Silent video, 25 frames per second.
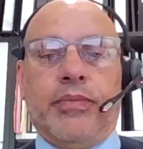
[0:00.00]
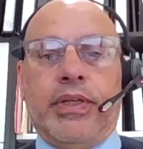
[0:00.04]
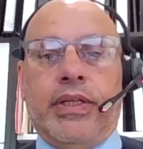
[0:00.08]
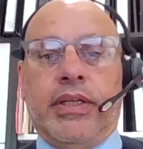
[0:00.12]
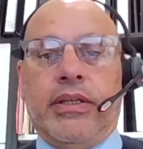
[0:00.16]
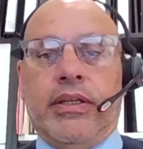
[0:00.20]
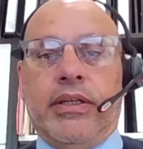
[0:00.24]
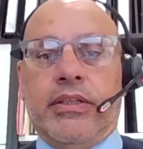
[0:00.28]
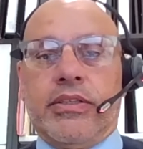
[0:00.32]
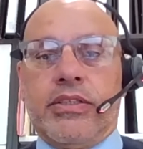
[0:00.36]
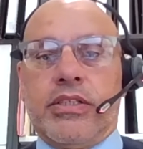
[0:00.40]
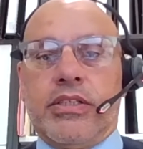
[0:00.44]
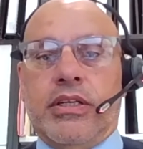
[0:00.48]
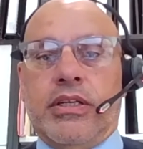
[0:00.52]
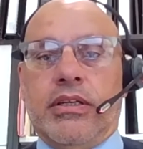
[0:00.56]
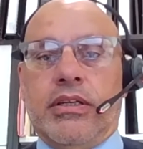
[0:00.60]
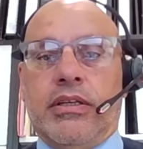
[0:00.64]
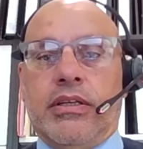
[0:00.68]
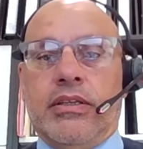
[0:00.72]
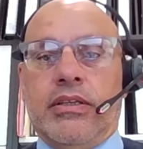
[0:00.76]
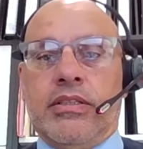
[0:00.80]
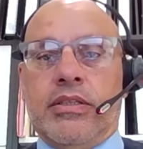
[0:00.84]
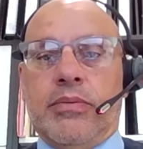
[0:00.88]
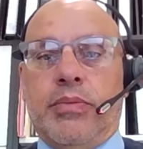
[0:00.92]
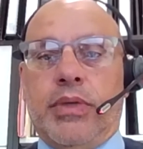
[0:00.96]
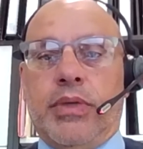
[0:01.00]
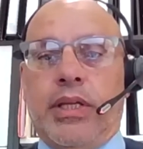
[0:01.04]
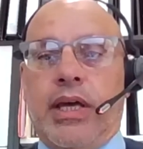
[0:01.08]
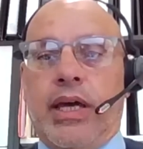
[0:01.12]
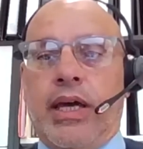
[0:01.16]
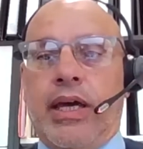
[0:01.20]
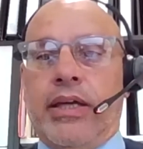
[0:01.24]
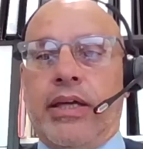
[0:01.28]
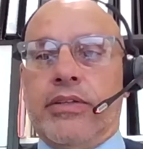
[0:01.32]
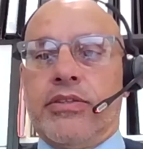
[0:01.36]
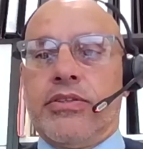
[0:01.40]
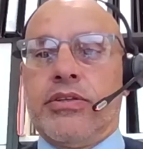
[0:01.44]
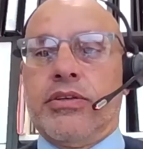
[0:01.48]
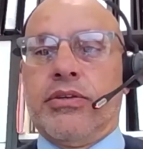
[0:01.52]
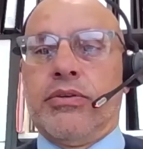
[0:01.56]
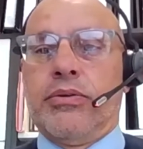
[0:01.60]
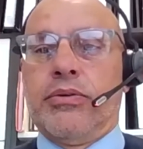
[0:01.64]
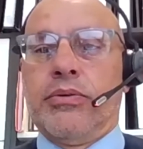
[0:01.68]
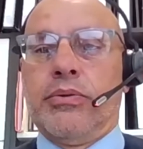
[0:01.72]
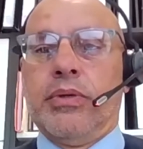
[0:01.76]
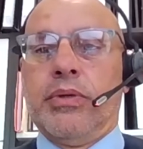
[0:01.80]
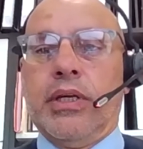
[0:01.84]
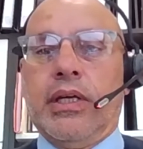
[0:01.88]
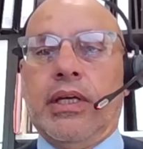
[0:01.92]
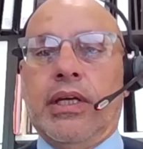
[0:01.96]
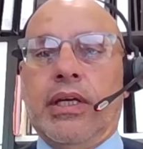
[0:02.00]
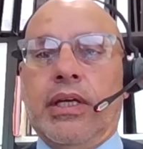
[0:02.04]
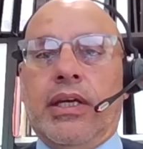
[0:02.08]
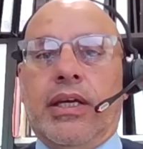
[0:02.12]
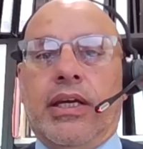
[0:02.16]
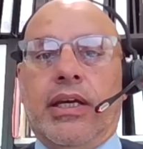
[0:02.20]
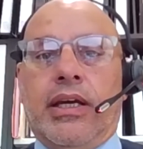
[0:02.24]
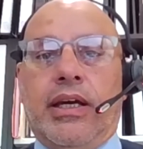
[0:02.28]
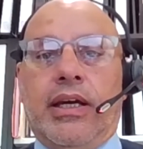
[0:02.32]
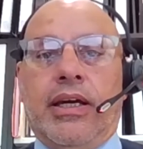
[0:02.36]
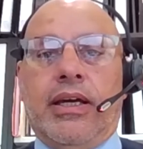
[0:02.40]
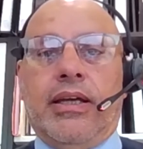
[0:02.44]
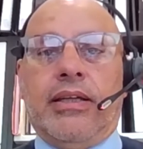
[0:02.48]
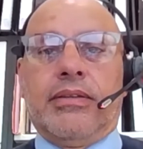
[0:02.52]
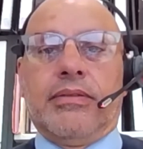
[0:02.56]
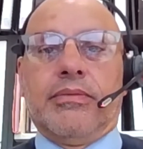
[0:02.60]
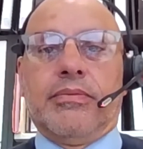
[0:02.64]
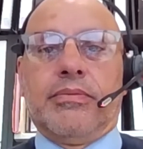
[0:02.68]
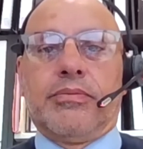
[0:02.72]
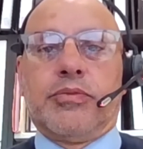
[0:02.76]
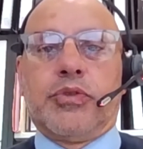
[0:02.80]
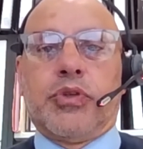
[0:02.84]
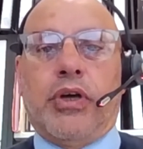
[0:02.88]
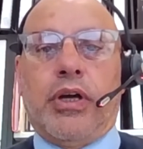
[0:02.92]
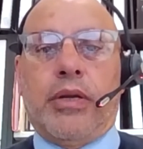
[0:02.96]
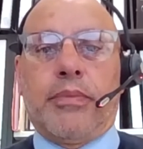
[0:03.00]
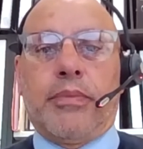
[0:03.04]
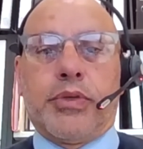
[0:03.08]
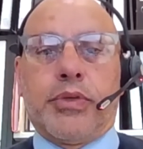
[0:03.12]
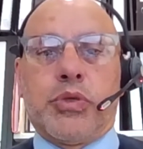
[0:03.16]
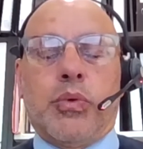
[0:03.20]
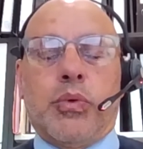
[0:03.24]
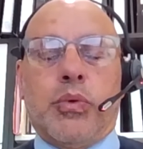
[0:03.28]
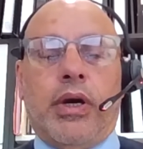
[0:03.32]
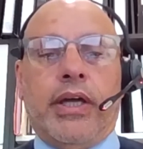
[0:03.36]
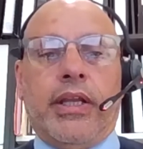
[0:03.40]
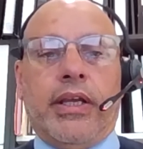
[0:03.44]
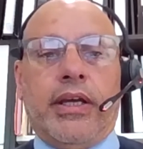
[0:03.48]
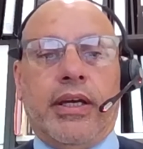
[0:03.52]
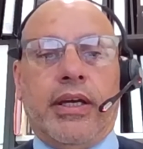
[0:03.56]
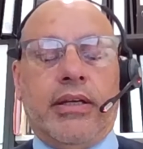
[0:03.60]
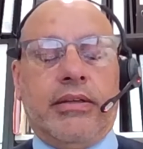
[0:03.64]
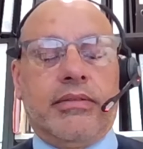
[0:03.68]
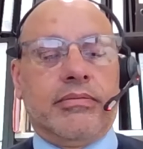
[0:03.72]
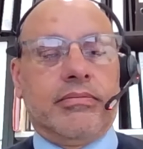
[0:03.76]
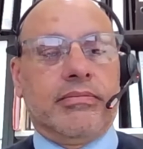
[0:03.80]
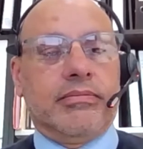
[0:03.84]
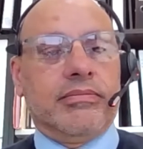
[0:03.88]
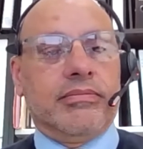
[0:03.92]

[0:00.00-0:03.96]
It's a bit hard to try and persuade a